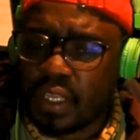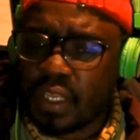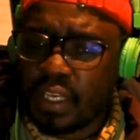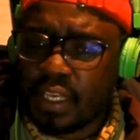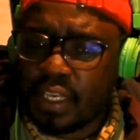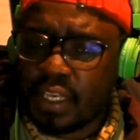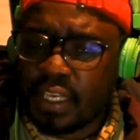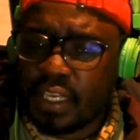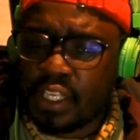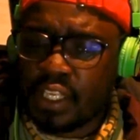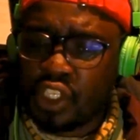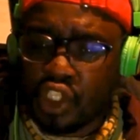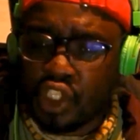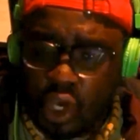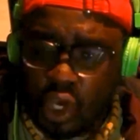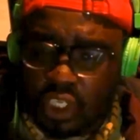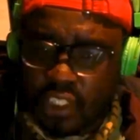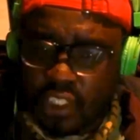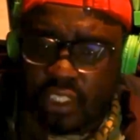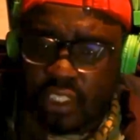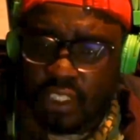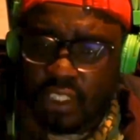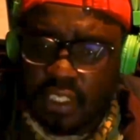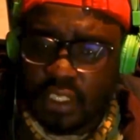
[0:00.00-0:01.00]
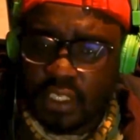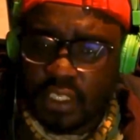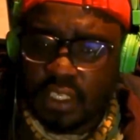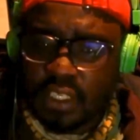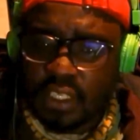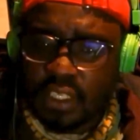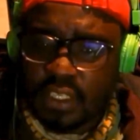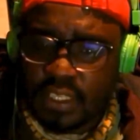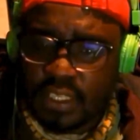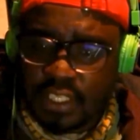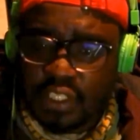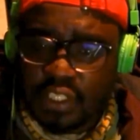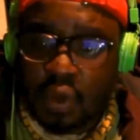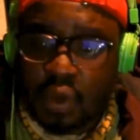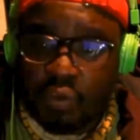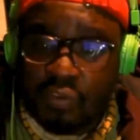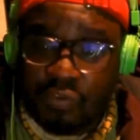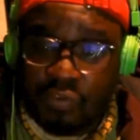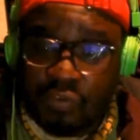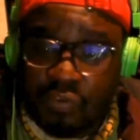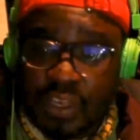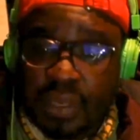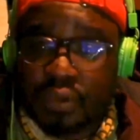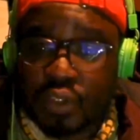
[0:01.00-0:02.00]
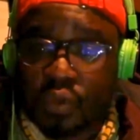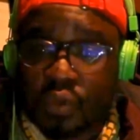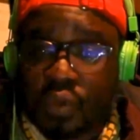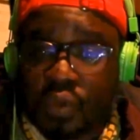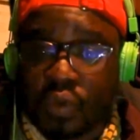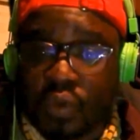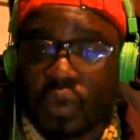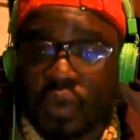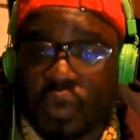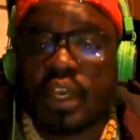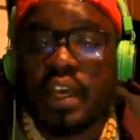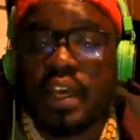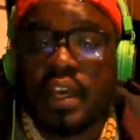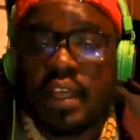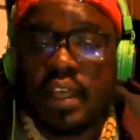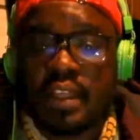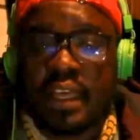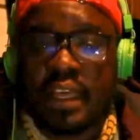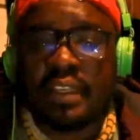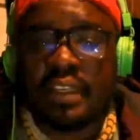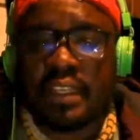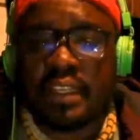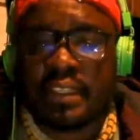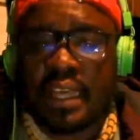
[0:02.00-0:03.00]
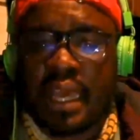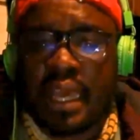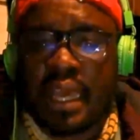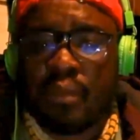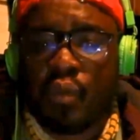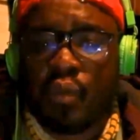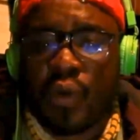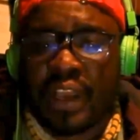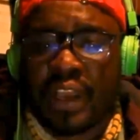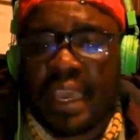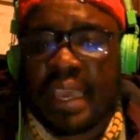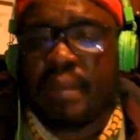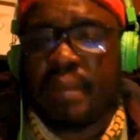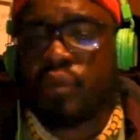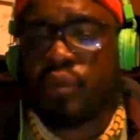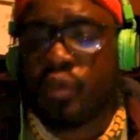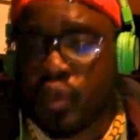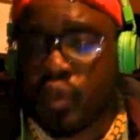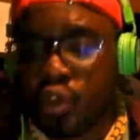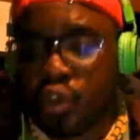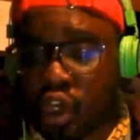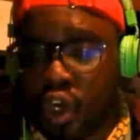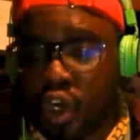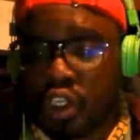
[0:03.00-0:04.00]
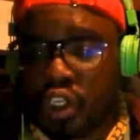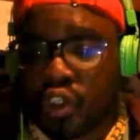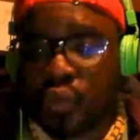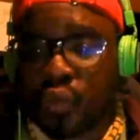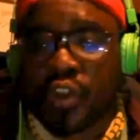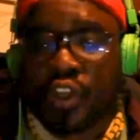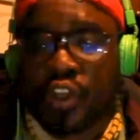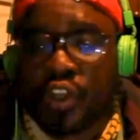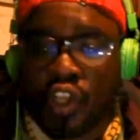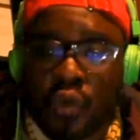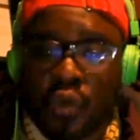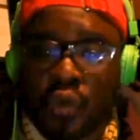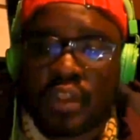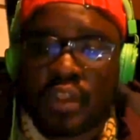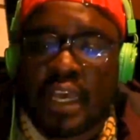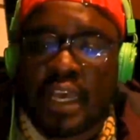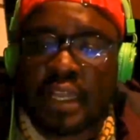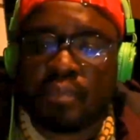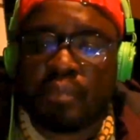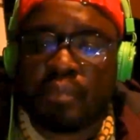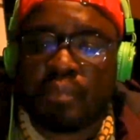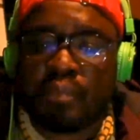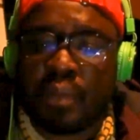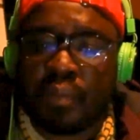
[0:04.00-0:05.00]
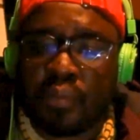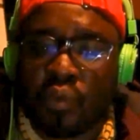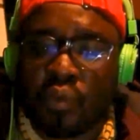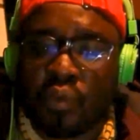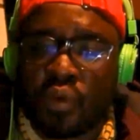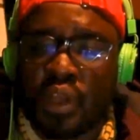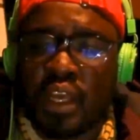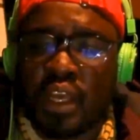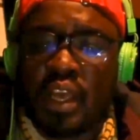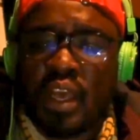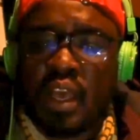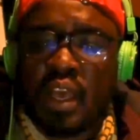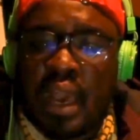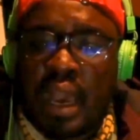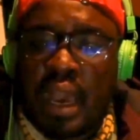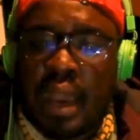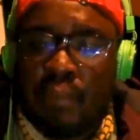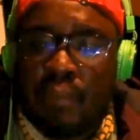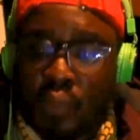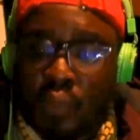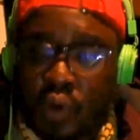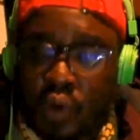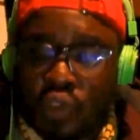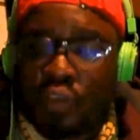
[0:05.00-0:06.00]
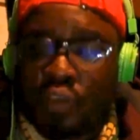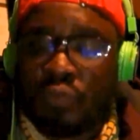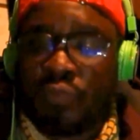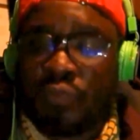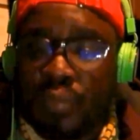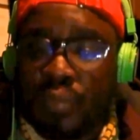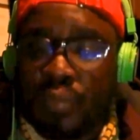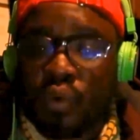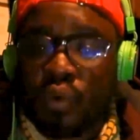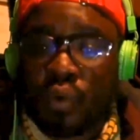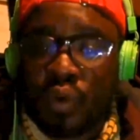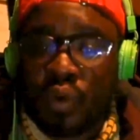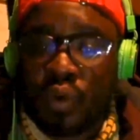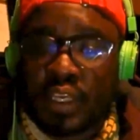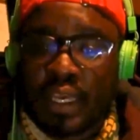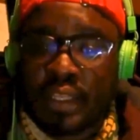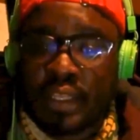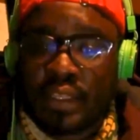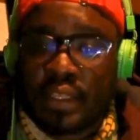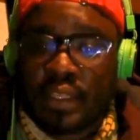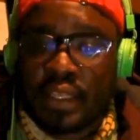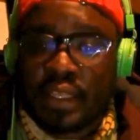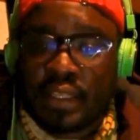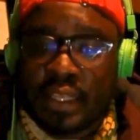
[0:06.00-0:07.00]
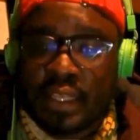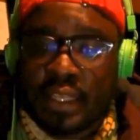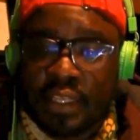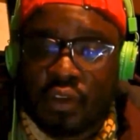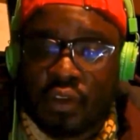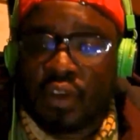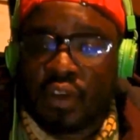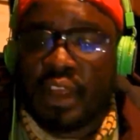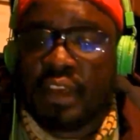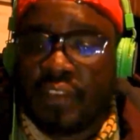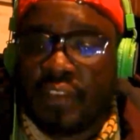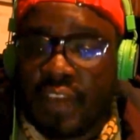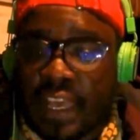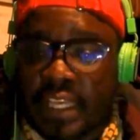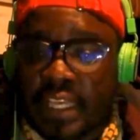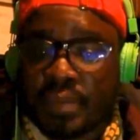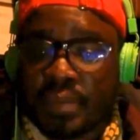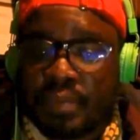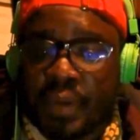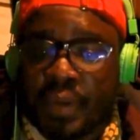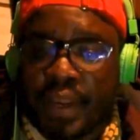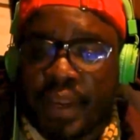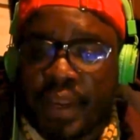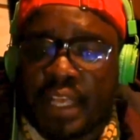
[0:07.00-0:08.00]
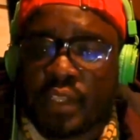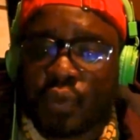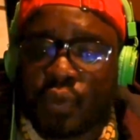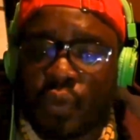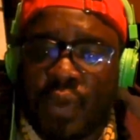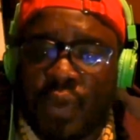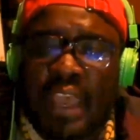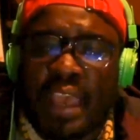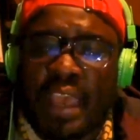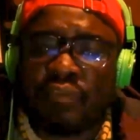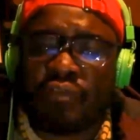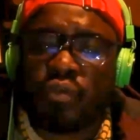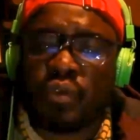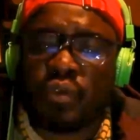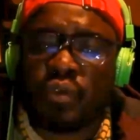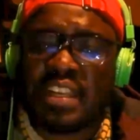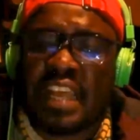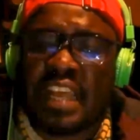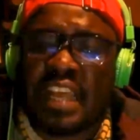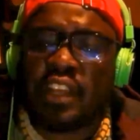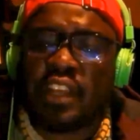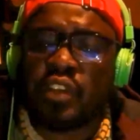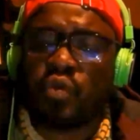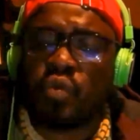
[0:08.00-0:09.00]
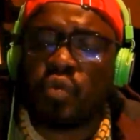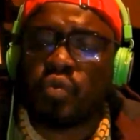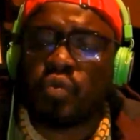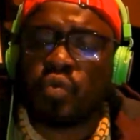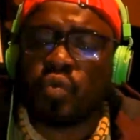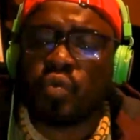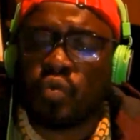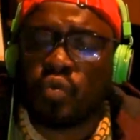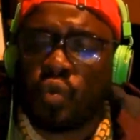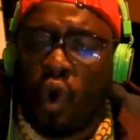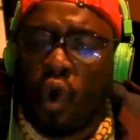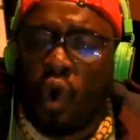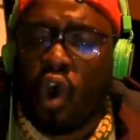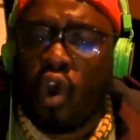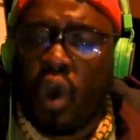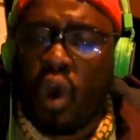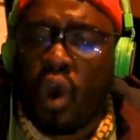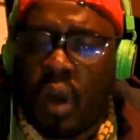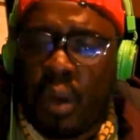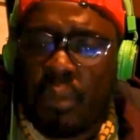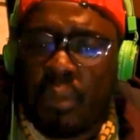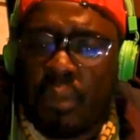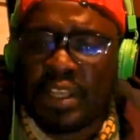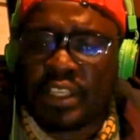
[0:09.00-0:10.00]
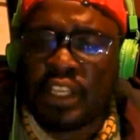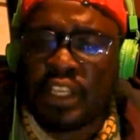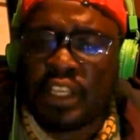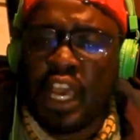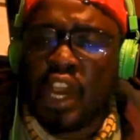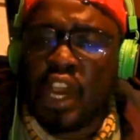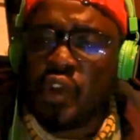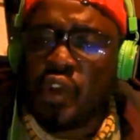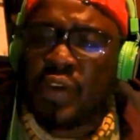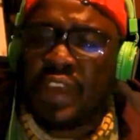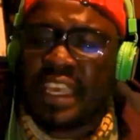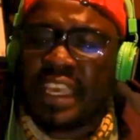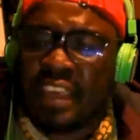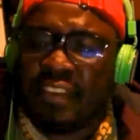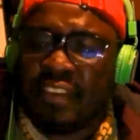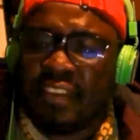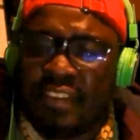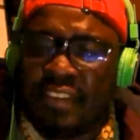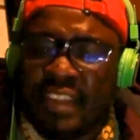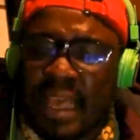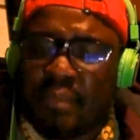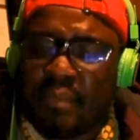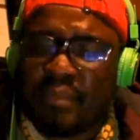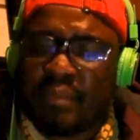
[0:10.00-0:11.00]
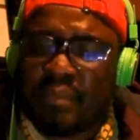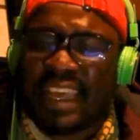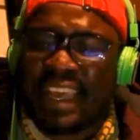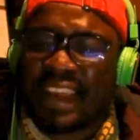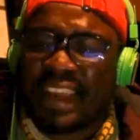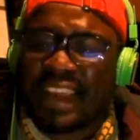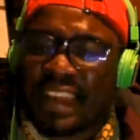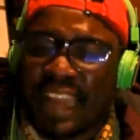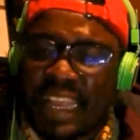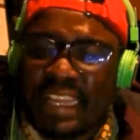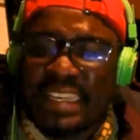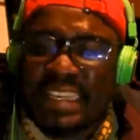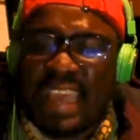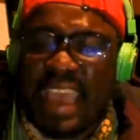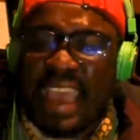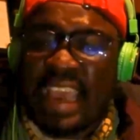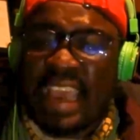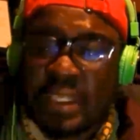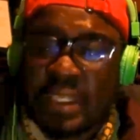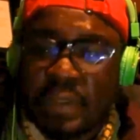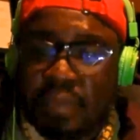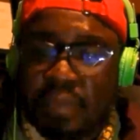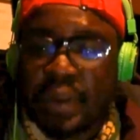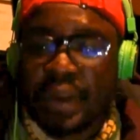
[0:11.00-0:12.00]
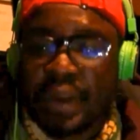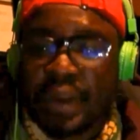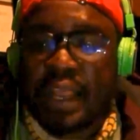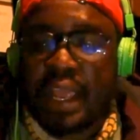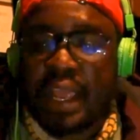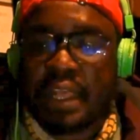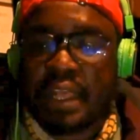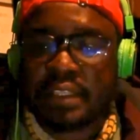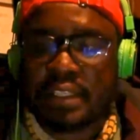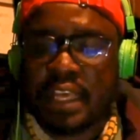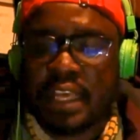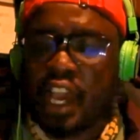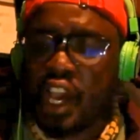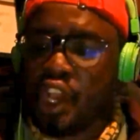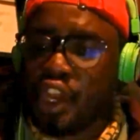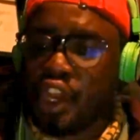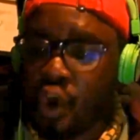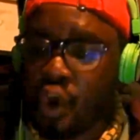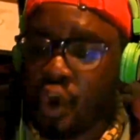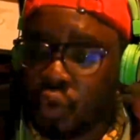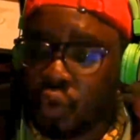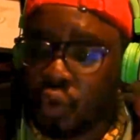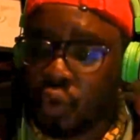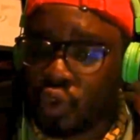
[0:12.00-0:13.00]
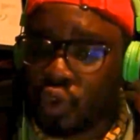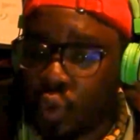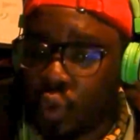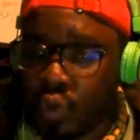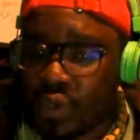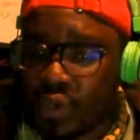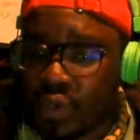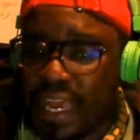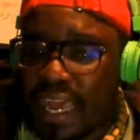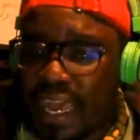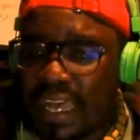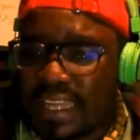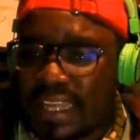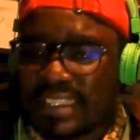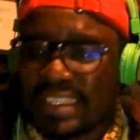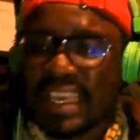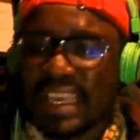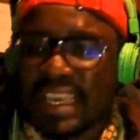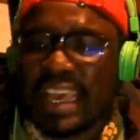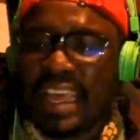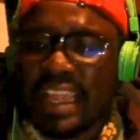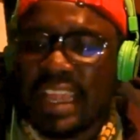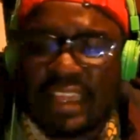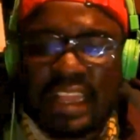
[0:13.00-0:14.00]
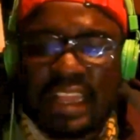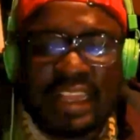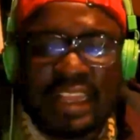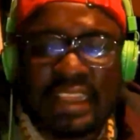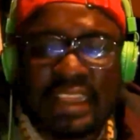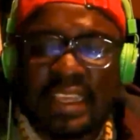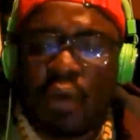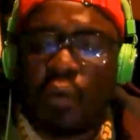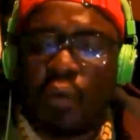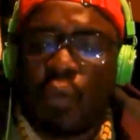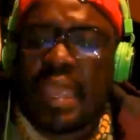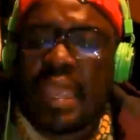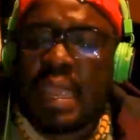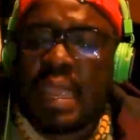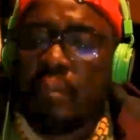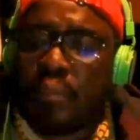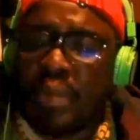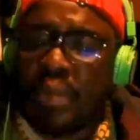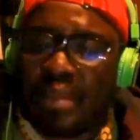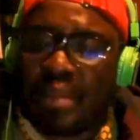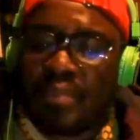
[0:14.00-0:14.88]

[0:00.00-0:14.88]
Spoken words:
In George, there's no film school. Then the time we came to George, we know that people, most of people who will get there, they don't have experience. We have to try to do all our best to give them the right experience, no shortcuts, nothing. We implement